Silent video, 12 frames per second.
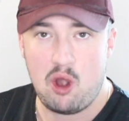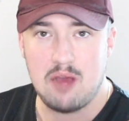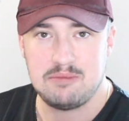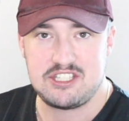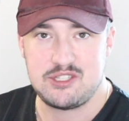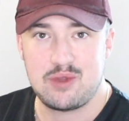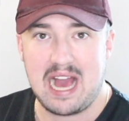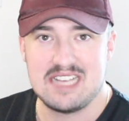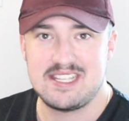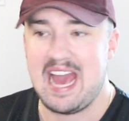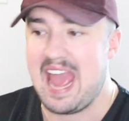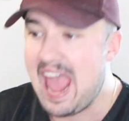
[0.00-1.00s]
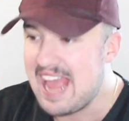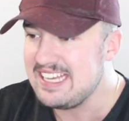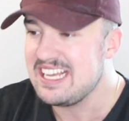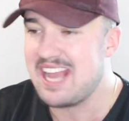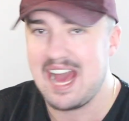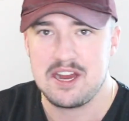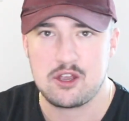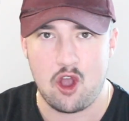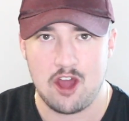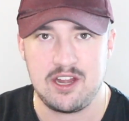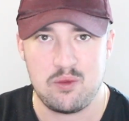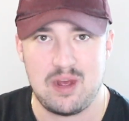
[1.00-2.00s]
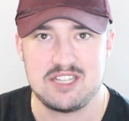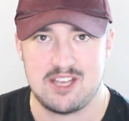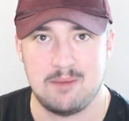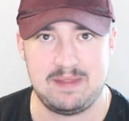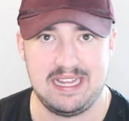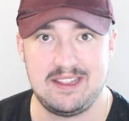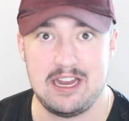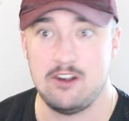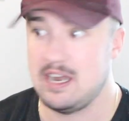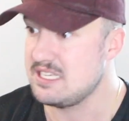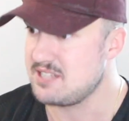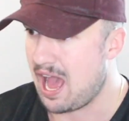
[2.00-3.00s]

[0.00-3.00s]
promised you guys that any kind of Kanye West update there is,